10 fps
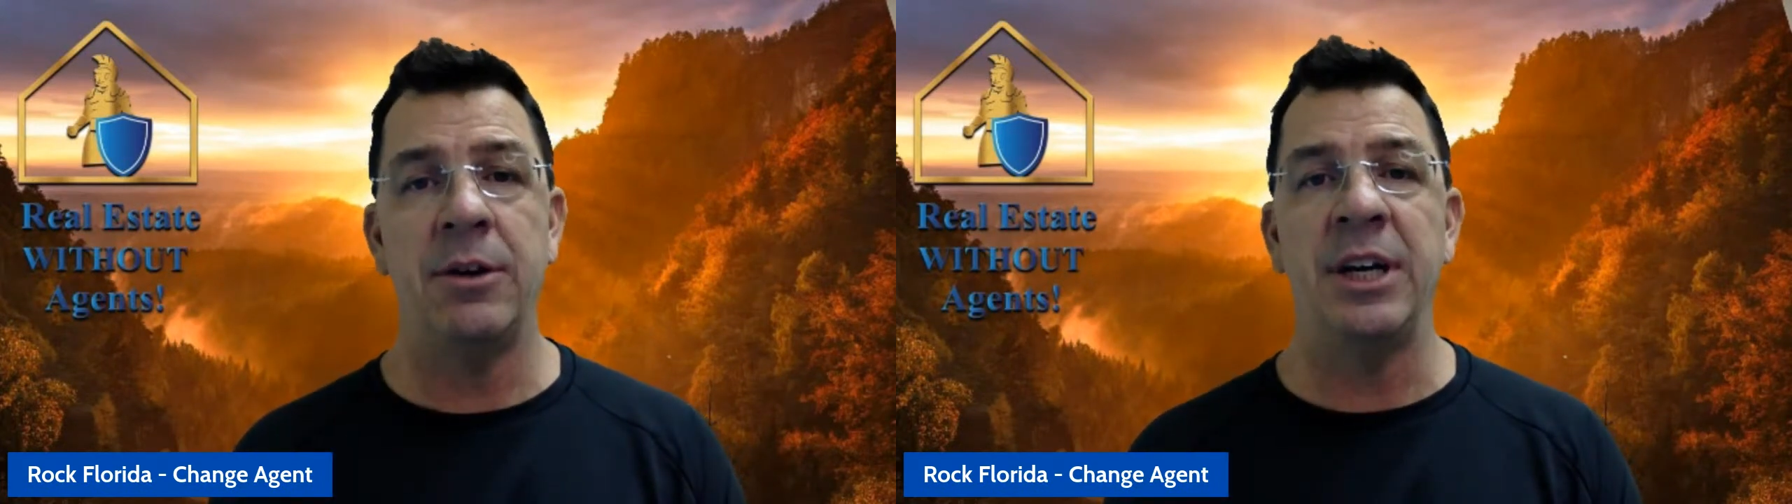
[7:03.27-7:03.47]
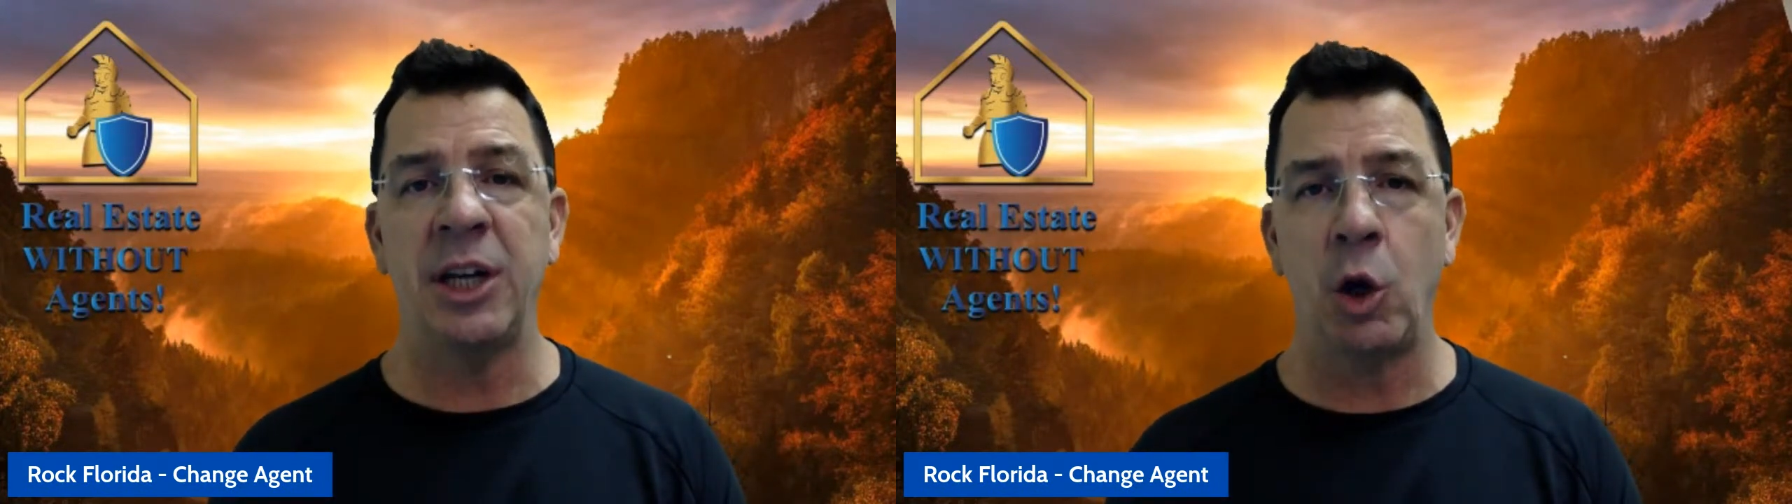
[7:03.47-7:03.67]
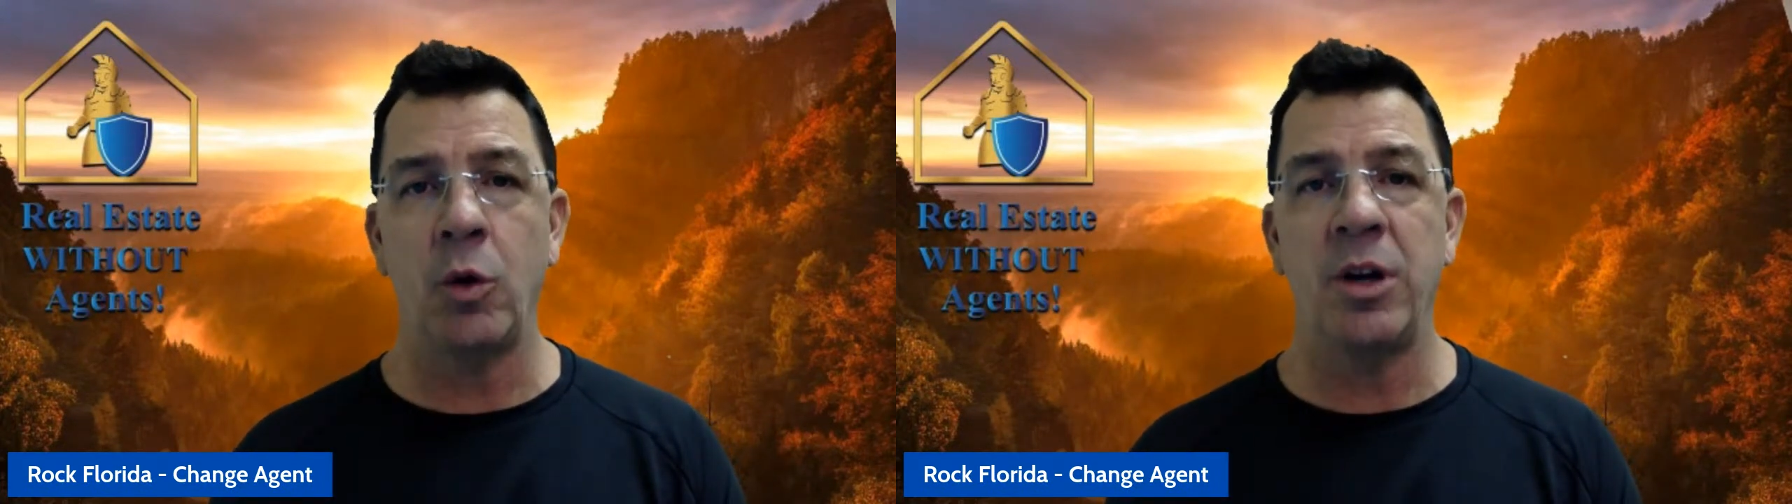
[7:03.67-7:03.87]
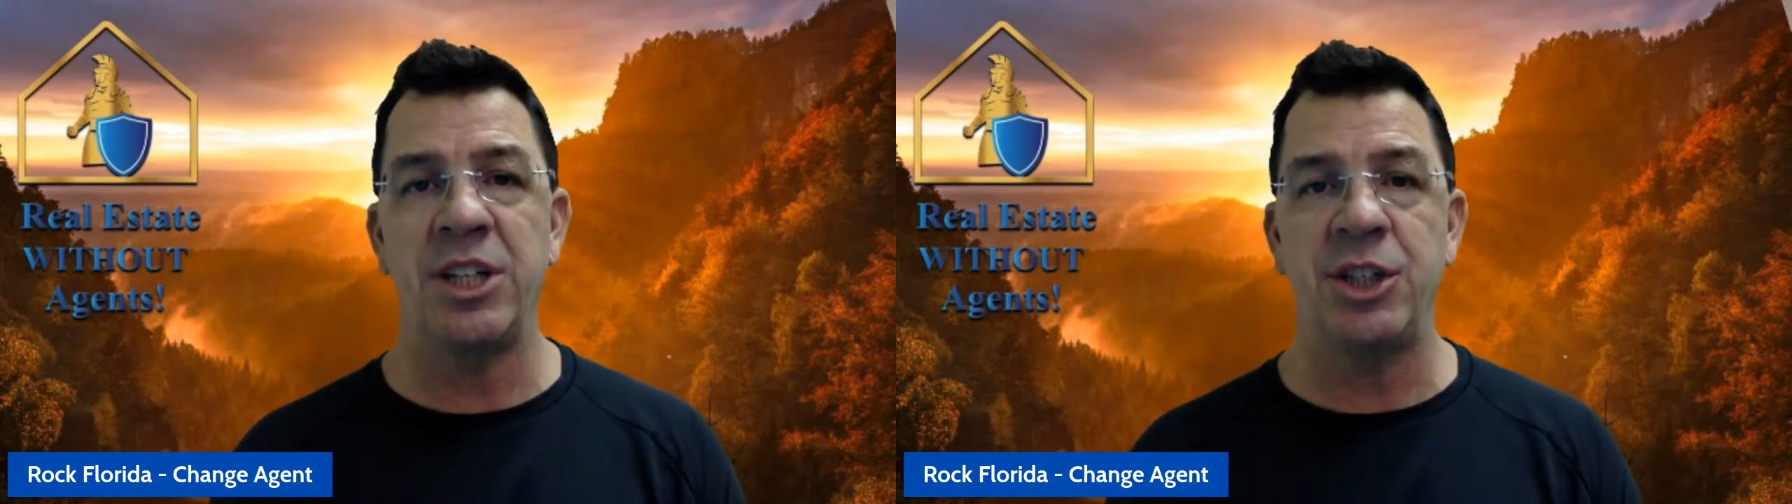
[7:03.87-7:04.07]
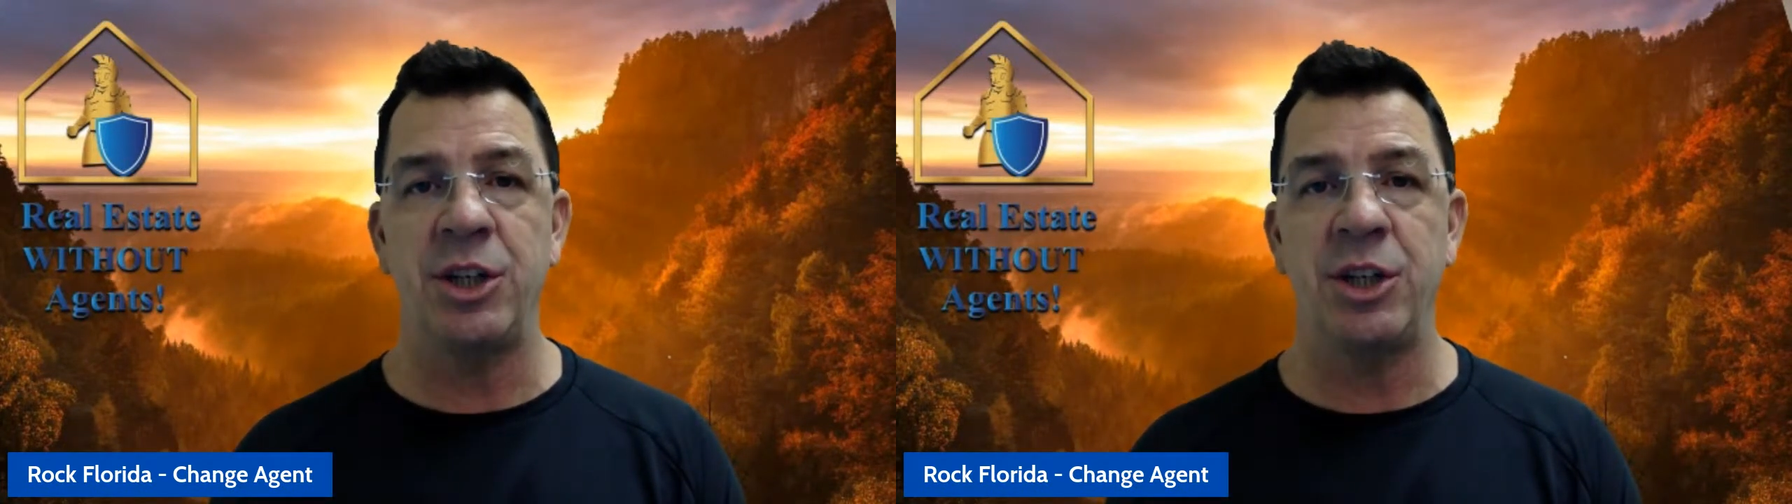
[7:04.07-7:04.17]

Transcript: to encourage